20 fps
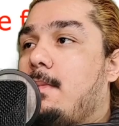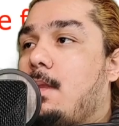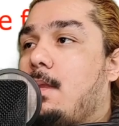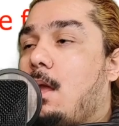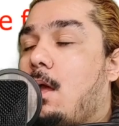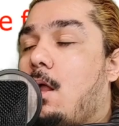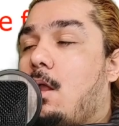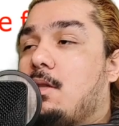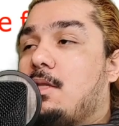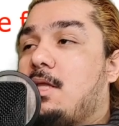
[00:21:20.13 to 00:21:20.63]

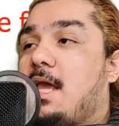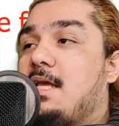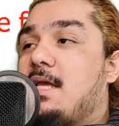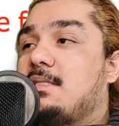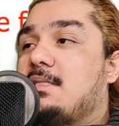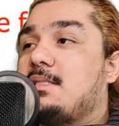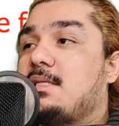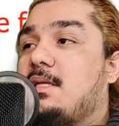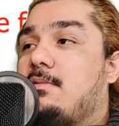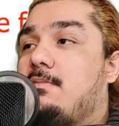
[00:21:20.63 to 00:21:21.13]
All
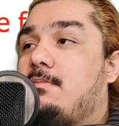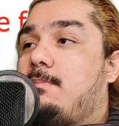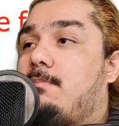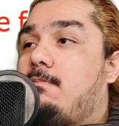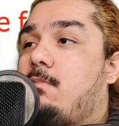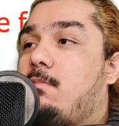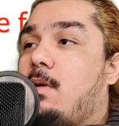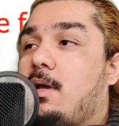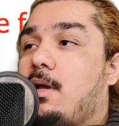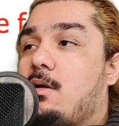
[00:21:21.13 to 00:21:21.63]
cases and
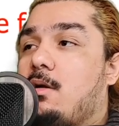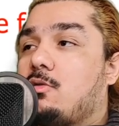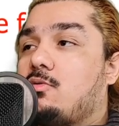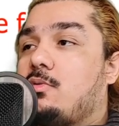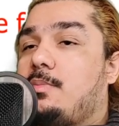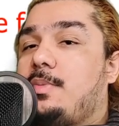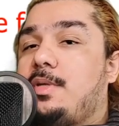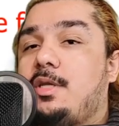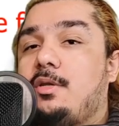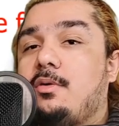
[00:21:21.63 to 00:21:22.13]
rebuttals
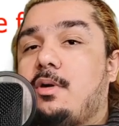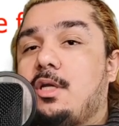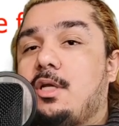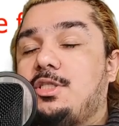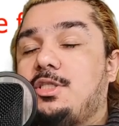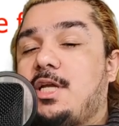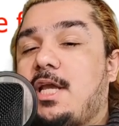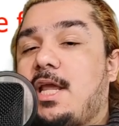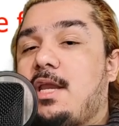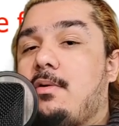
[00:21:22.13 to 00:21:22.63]
will be due on
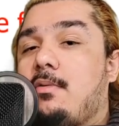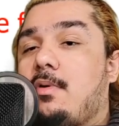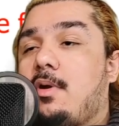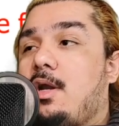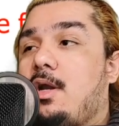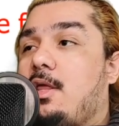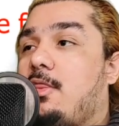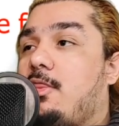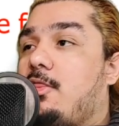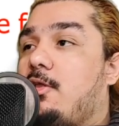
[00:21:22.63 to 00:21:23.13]

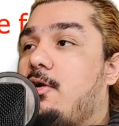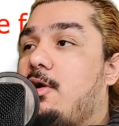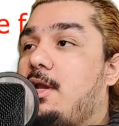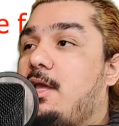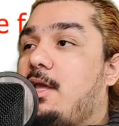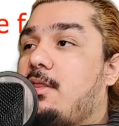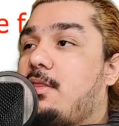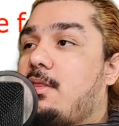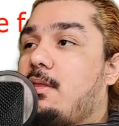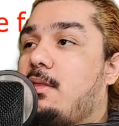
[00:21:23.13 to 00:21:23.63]
January
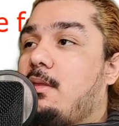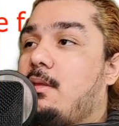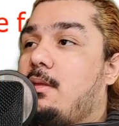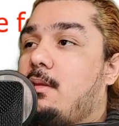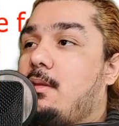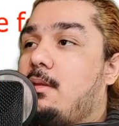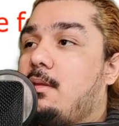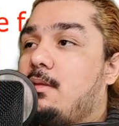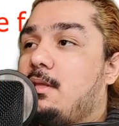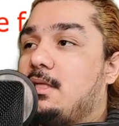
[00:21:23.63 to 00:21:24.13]
30th.
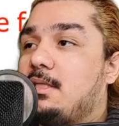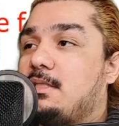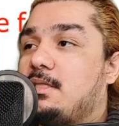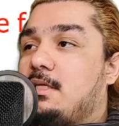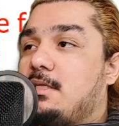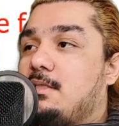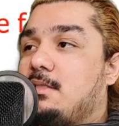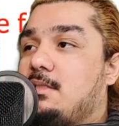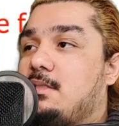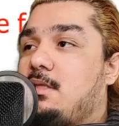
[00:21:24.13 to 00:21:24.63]
This
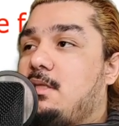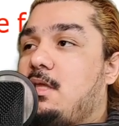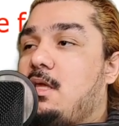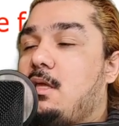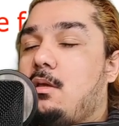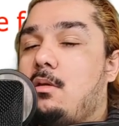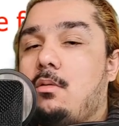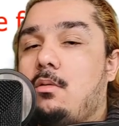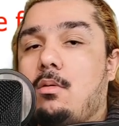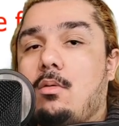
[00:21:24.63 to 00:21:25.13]
is
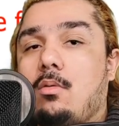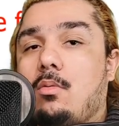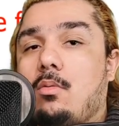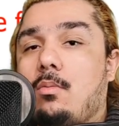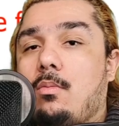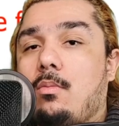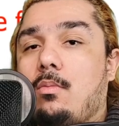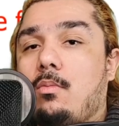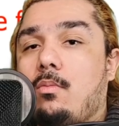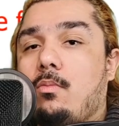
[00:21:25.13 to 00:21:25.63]
the
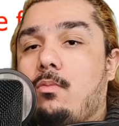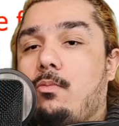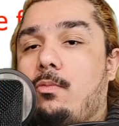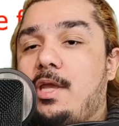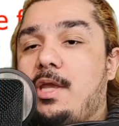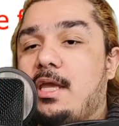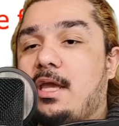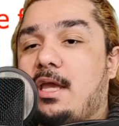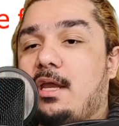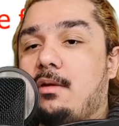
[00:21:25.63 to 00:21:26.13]

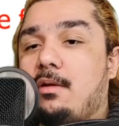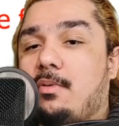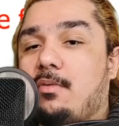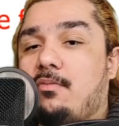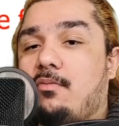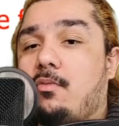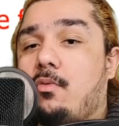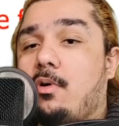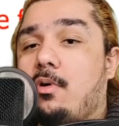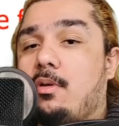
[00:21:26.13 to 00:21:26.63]
weekend
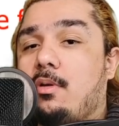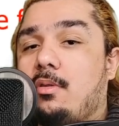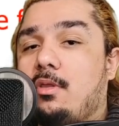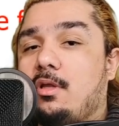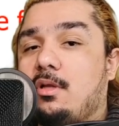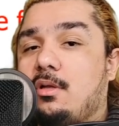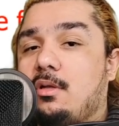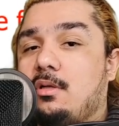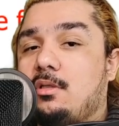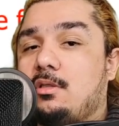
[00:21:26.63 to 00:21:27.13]
before
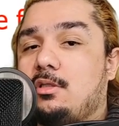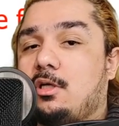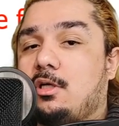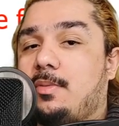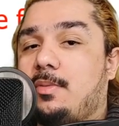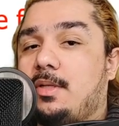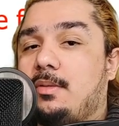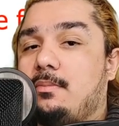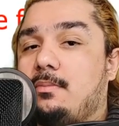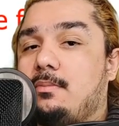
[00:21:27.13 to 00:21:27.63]
the
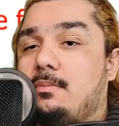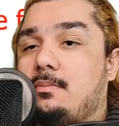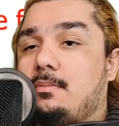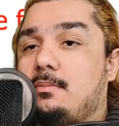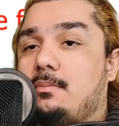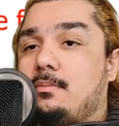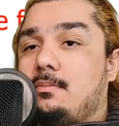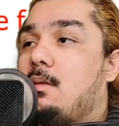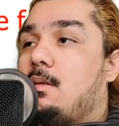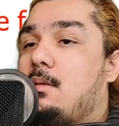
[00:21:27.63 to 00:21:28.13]
tournament.
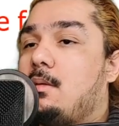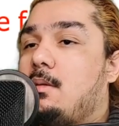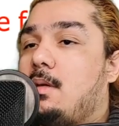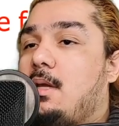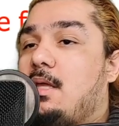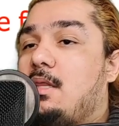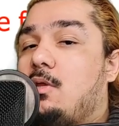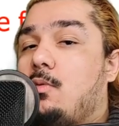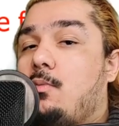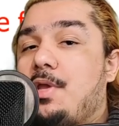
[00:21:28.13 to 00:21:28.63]

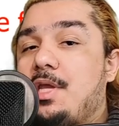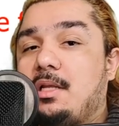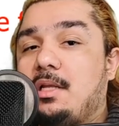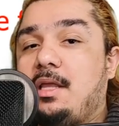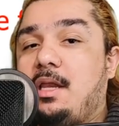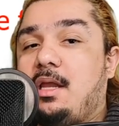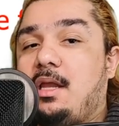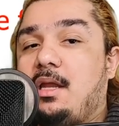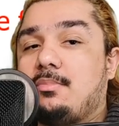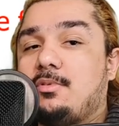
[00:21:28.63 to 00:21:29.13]
In the week
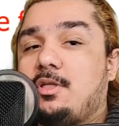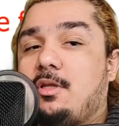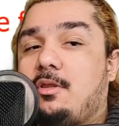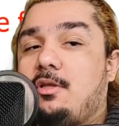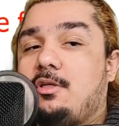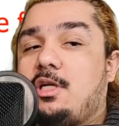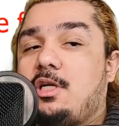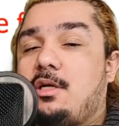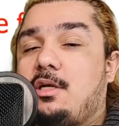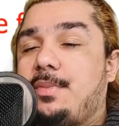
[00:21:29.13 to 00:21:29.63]
leading up to the
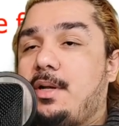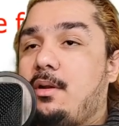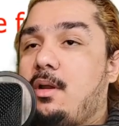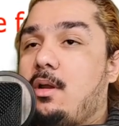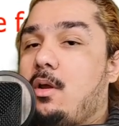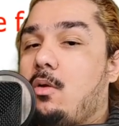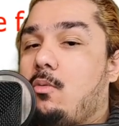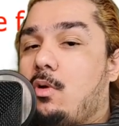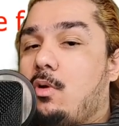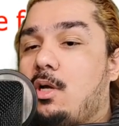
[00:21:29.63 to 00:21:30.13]
tournament,
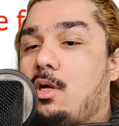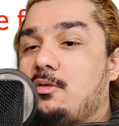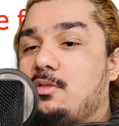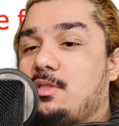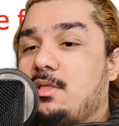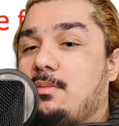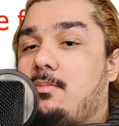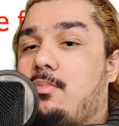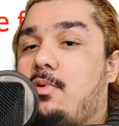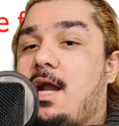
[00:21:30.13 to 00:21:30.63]
we'll host
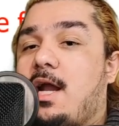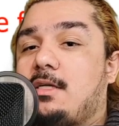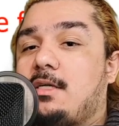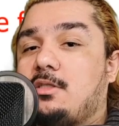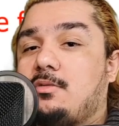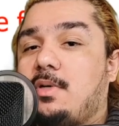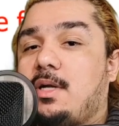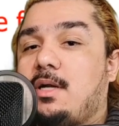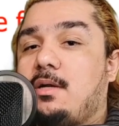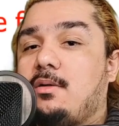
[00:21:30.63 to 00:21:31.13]
some
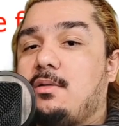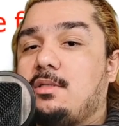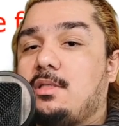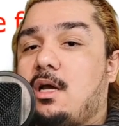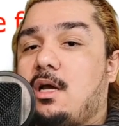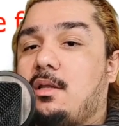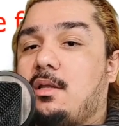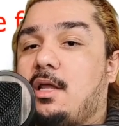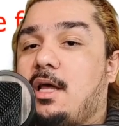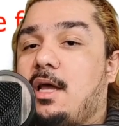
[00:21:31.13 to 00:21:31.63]
practice rounds
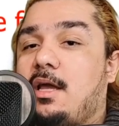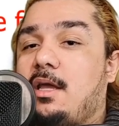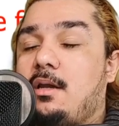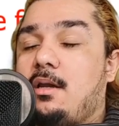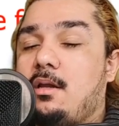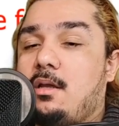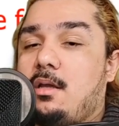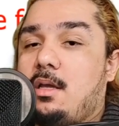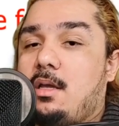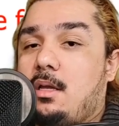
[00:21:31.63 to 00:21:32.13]

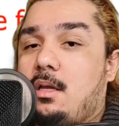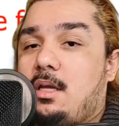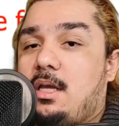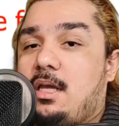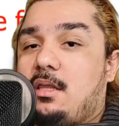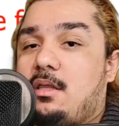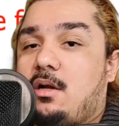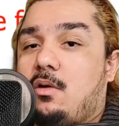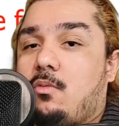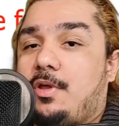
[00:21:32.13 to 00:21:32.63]
online,
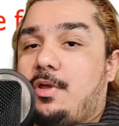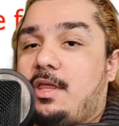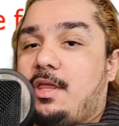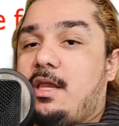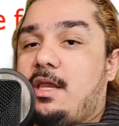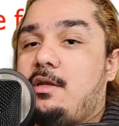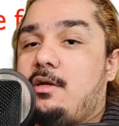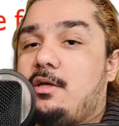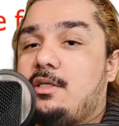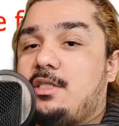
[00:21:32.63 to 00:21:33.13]
either
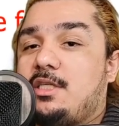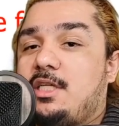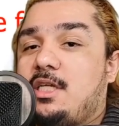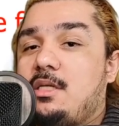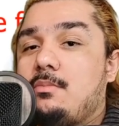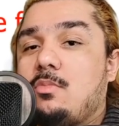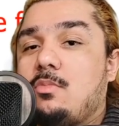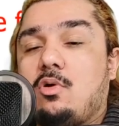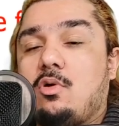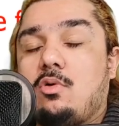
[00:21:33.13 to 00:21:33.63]
within your
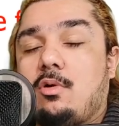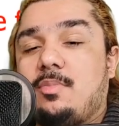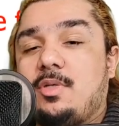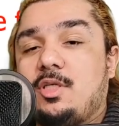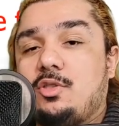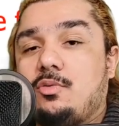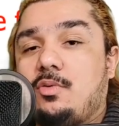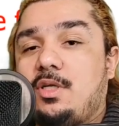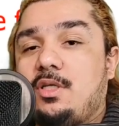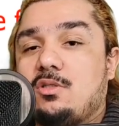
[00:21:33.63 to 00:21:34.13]
team or
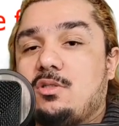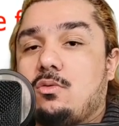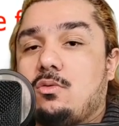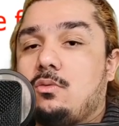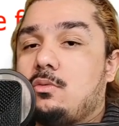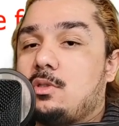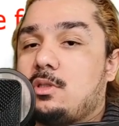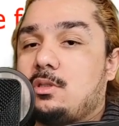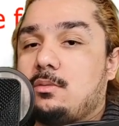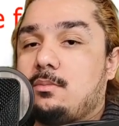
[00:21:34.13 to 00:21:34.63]
between
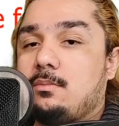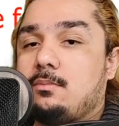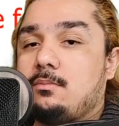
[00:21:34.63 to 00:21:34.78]
schools.